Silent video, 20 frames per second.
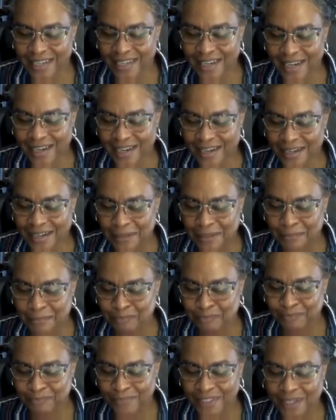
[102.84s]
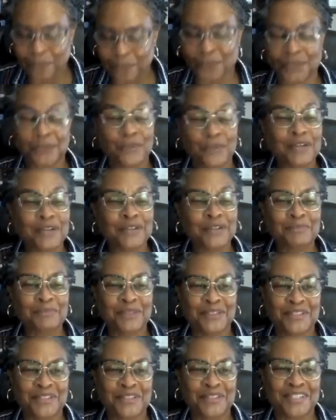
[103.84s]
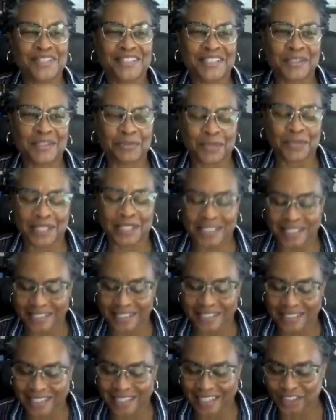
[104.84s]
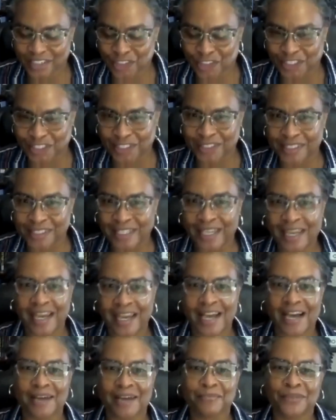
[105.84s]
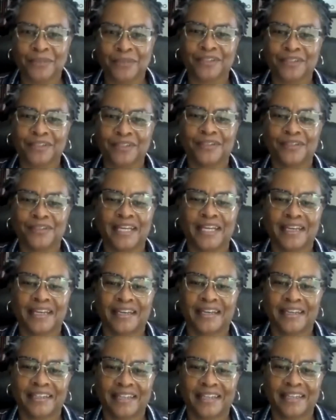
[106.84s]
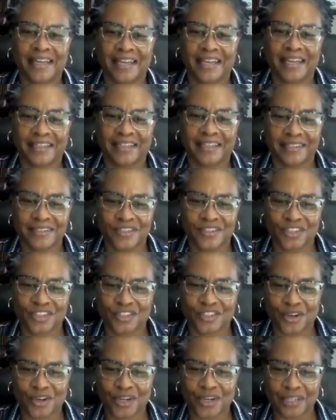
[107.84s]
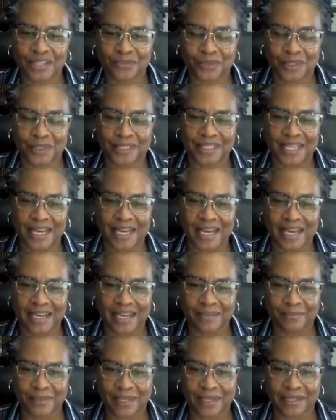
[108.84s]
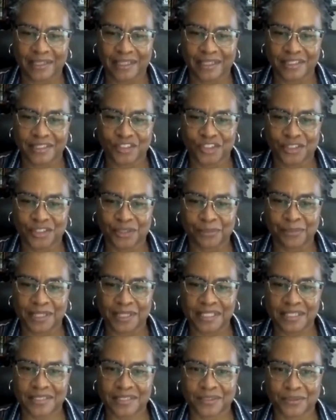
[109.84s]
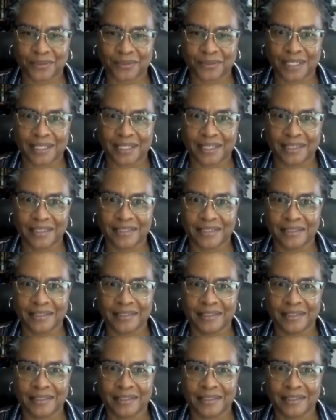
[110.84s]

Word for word: um, I want to welcome you to this presentation. I'm going to go ahead and get started with that. I need to share my screen.